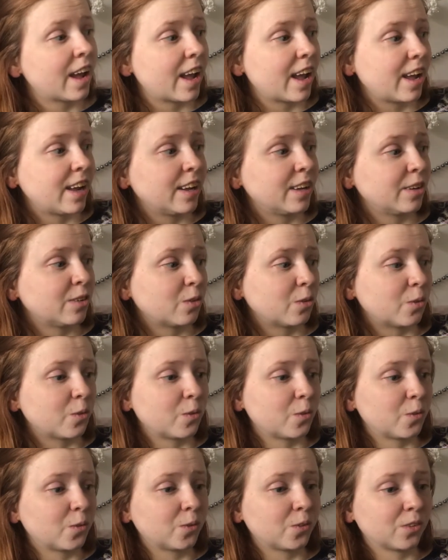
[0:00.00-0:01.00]
in
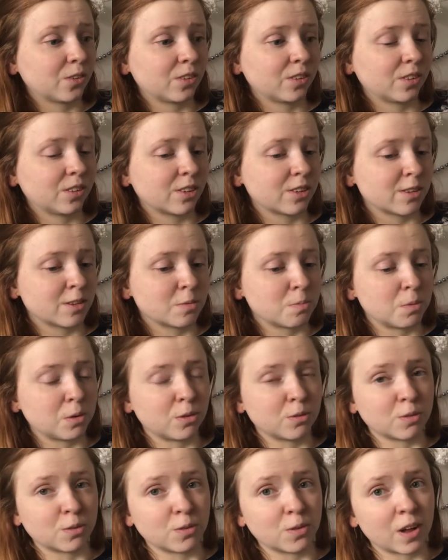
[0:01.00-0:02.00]
all those
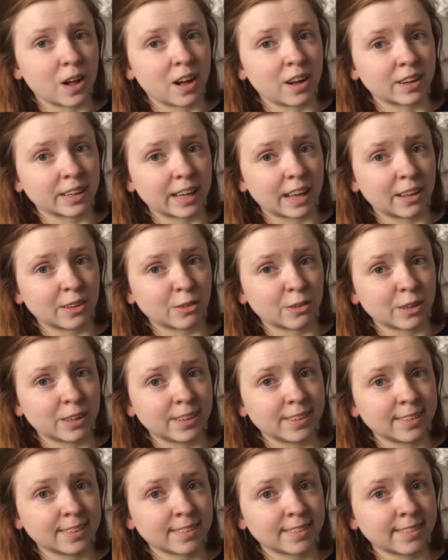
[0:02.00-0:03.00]
beautiful art
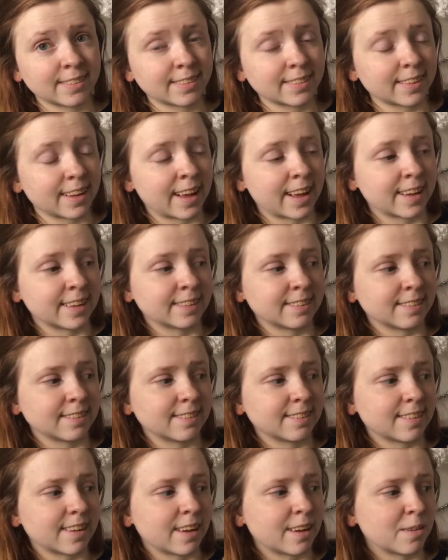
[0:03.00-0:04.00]
galleries and
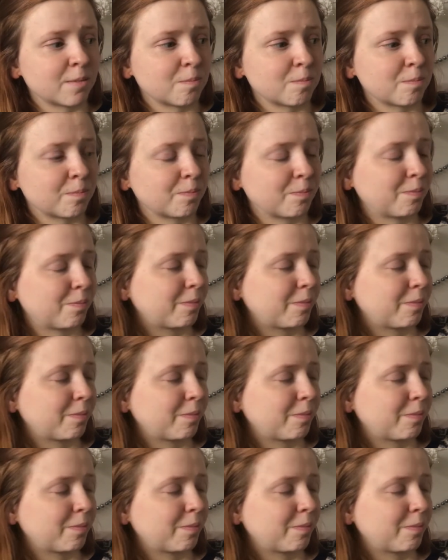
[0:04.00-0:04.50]
um,